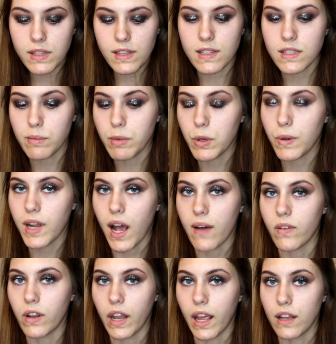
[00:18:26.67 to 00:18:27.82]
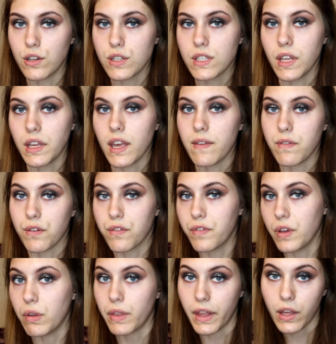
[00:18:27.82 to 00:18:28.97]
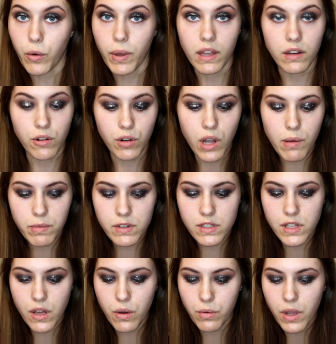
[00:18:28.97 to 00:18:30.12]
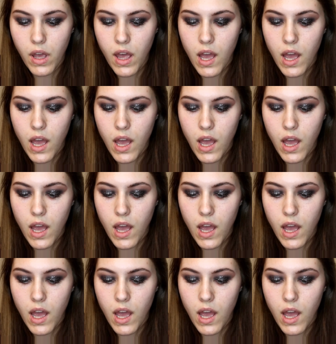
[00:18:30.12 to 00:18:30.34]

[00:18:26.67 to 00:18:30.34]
this is something you can have on hand just like if you're feeling like going out of your comfort zone,